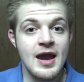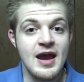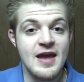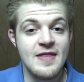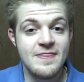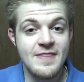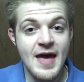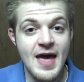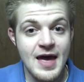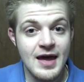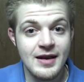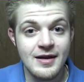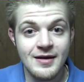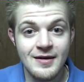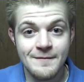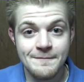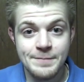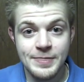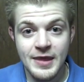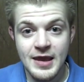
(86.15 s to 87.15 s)
And then
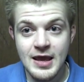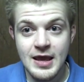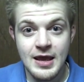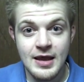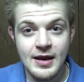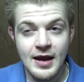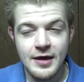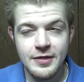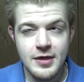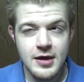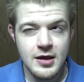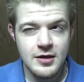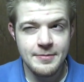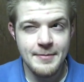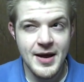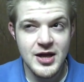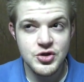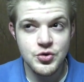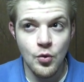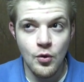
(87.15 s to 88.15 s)
in I think it's
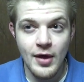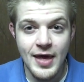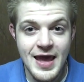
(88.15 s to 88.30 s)
module